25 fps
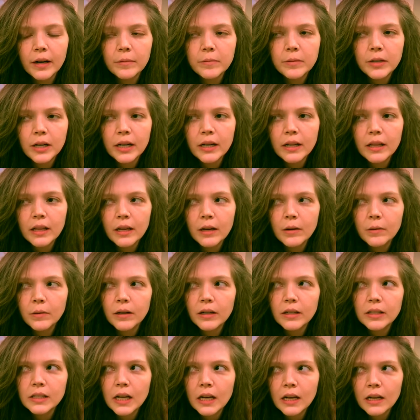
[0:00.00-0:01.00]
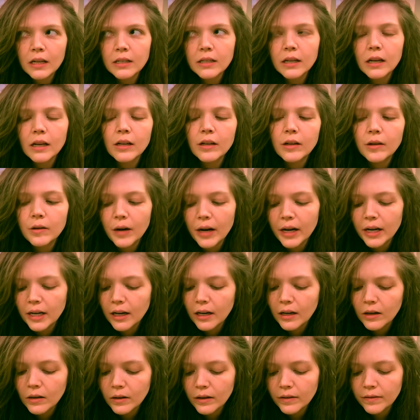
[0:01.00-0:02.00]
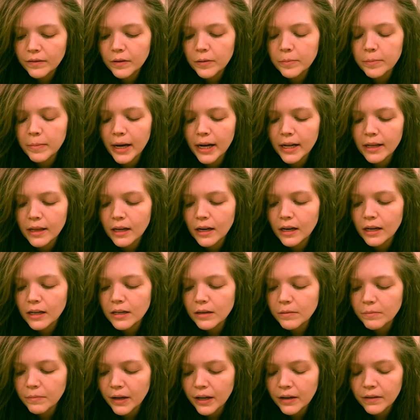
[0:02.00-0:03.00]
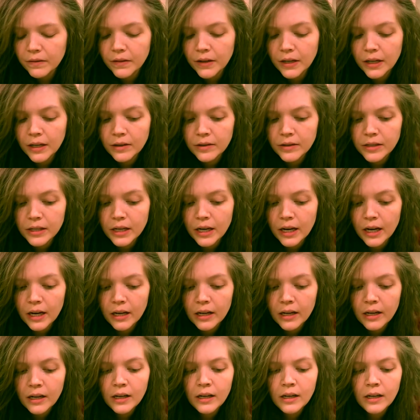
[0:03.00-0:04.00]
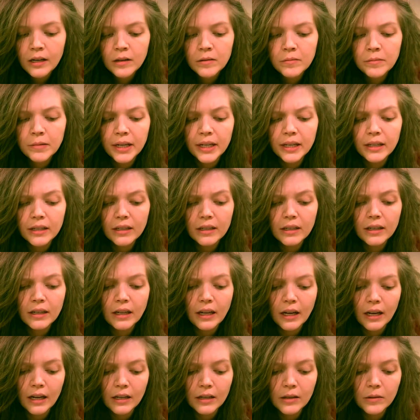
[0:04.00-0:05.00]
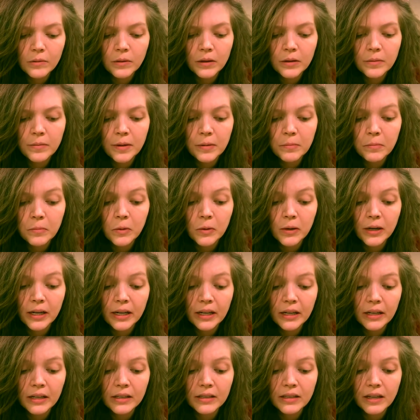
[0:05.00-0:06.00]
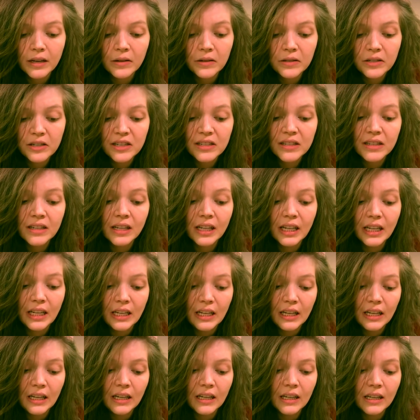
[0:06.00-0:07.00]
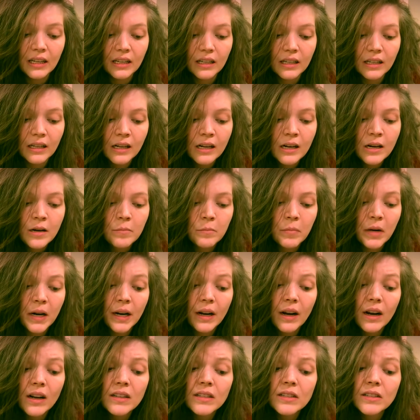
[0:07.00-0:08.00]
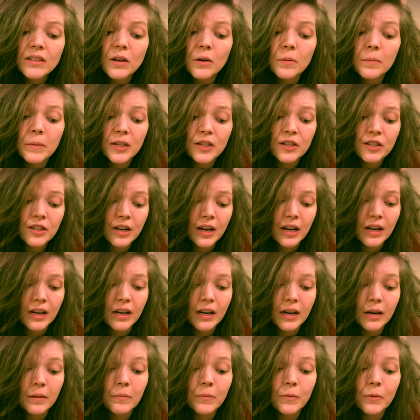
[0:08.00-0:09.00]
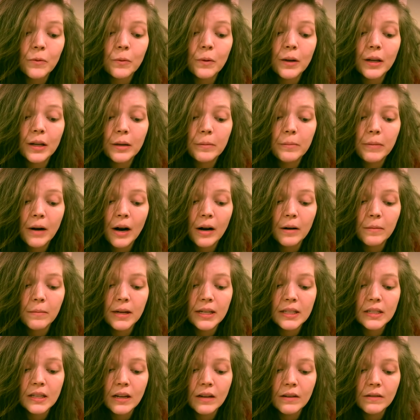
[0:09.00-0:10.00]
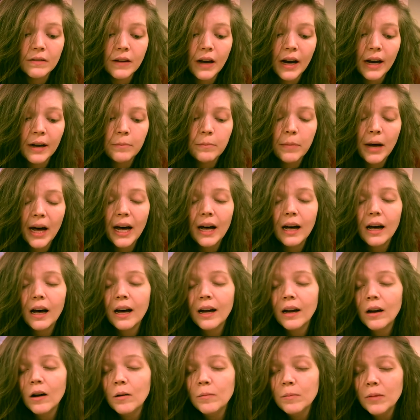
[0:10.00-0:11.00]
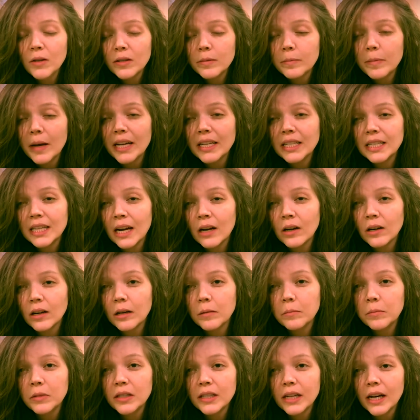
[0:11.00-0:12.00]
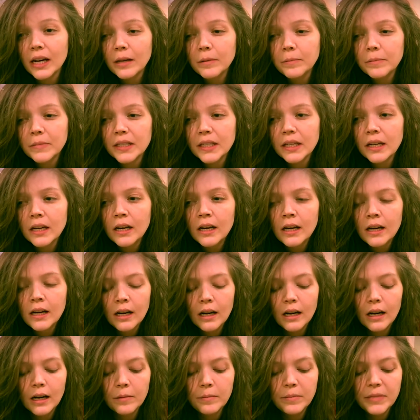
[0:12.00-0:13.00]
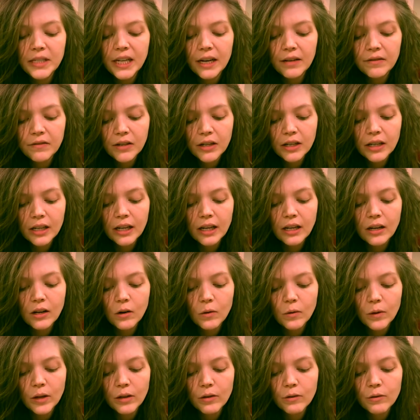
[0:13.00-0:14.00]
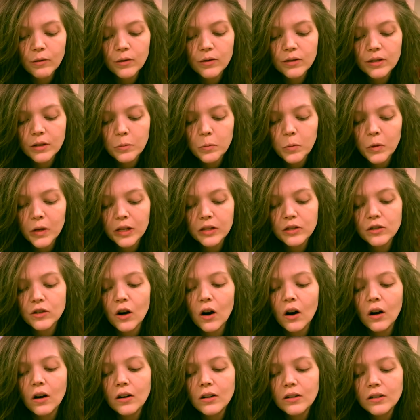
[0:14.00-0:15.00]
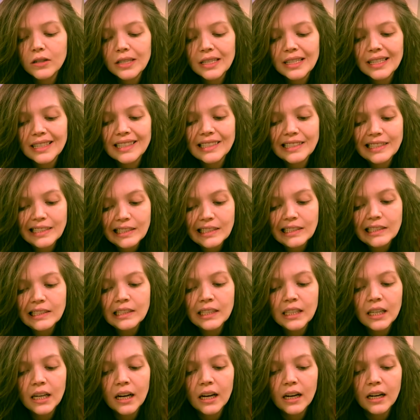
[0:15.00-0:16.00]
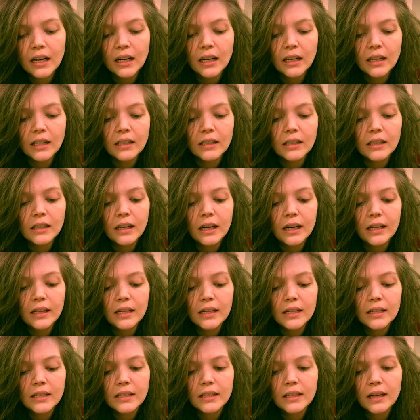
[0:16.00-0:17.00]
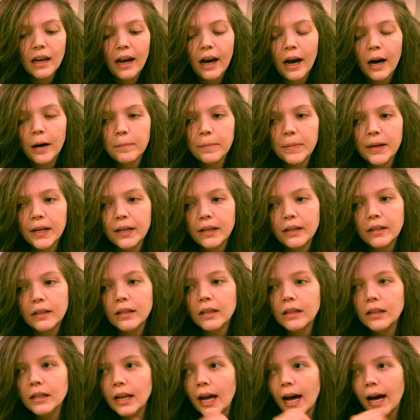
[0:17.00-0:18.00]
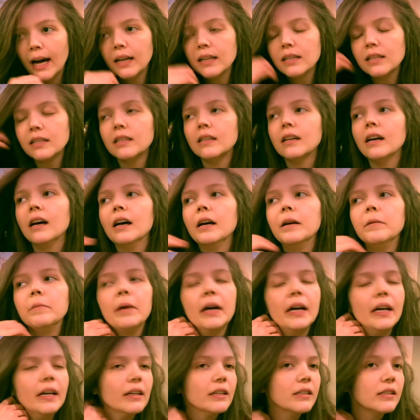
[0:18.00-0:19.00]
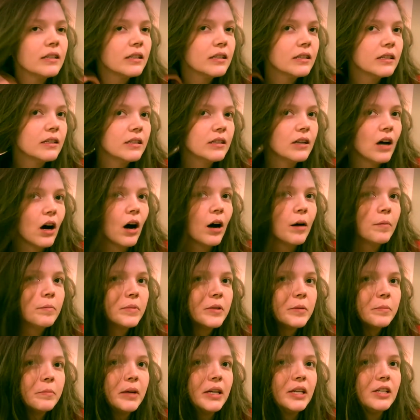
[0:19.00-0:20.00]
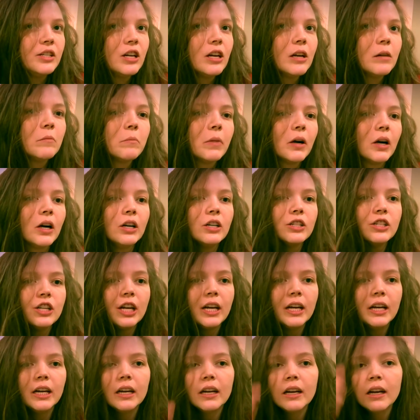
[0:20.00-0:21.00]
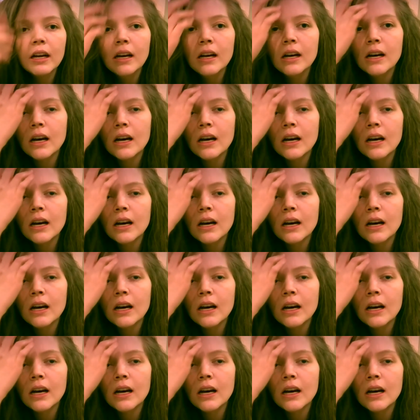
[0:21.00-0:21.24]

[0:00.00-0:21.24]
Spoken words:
I'm trying to think what else I can tell you right now. I feel bad that I didn't make a video today. But again, it would have been boring because I was just cleaning. But I got so much done and I'm really proud of myself. I almost passed out a couple times. I'm definitely going through some withdrawals. And this happened the last time I stopped binging and purging.